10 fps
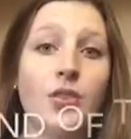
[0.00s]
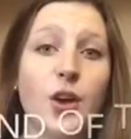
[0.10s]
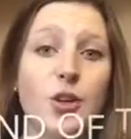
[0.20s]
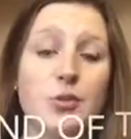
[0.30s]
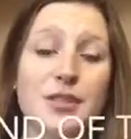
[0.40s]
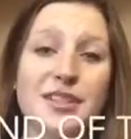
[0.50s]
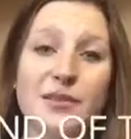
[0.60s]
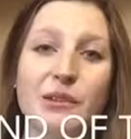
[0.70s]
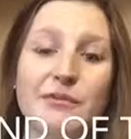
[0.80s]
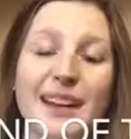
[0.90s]
Those were
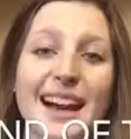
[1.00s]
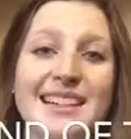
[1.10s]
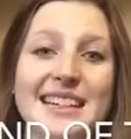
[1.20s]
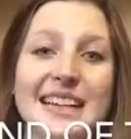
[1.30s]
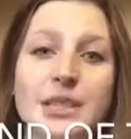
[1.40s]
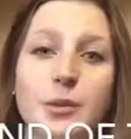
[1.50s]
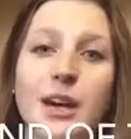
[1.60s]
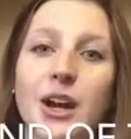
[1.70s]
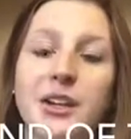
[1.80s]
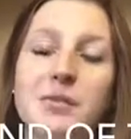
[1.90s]
some of my ideas
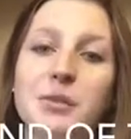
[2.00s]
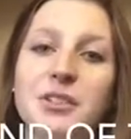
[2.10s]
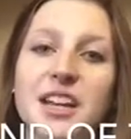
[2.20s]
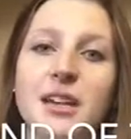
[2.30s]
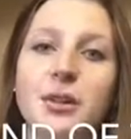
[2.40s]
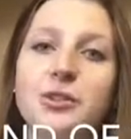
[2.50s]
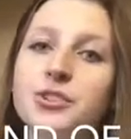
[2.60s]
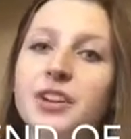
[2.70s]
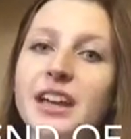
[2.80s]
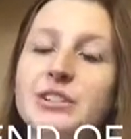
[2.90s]
regarding
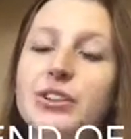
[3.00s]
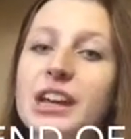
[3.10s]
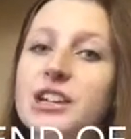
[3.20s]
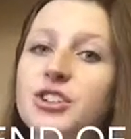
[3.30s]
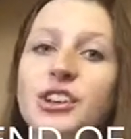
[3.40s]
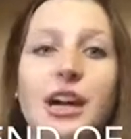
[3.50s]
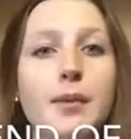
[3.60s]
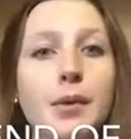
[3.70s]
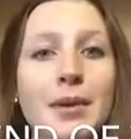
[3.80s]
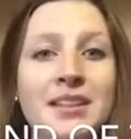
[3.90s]
multicultural education a
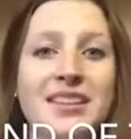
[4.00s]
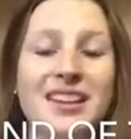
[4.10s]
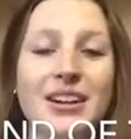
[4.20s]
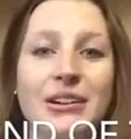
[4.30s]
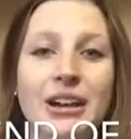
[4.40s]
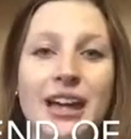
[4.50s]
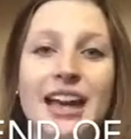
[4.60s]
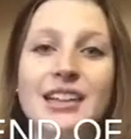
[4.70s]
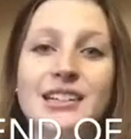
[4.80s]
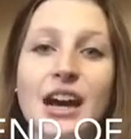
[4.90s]
couple months ago.
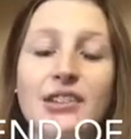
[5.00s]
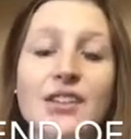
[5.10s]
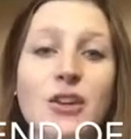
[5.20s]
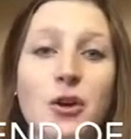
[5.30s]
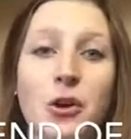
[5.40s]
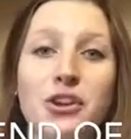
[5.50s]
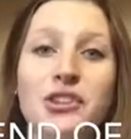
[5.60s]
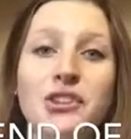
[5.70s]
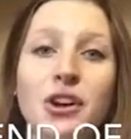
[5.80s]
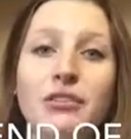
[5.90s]
Now that the course
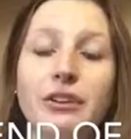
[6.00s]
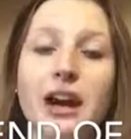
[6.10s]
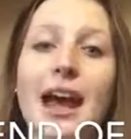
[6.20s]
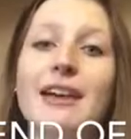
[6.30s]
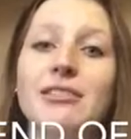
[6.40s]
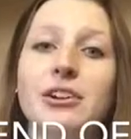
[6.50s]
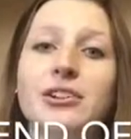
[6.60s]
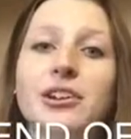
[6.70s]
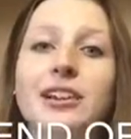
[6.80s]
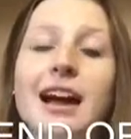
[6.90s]
is over, I've learned
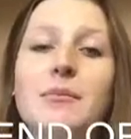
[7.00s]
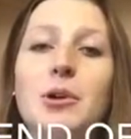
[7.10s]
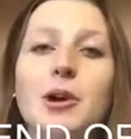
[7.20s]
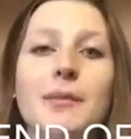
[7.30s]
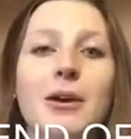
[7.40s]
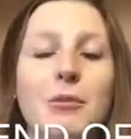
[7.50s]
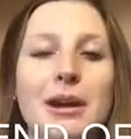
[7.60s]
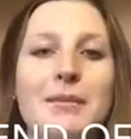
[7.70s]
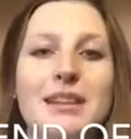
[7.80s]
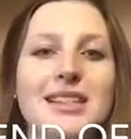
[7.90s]
a lot more about what
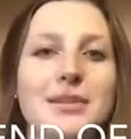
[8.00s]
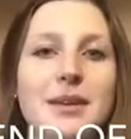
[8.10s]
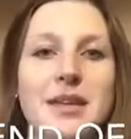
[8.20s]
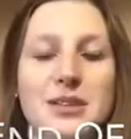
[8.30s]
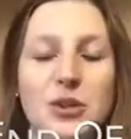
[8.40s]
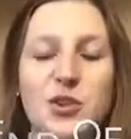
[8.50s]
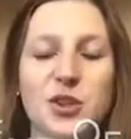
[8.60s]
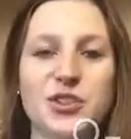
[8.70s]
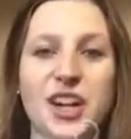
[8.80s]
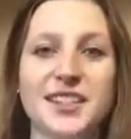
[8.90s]
it means to be a social
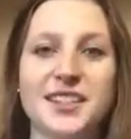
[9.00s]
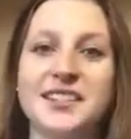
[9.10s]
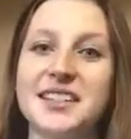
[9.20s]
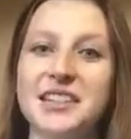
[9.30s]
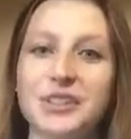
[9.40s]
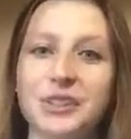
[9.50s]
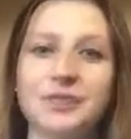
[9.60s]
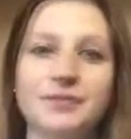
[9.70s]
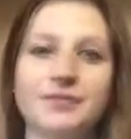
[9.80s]
justice teacher.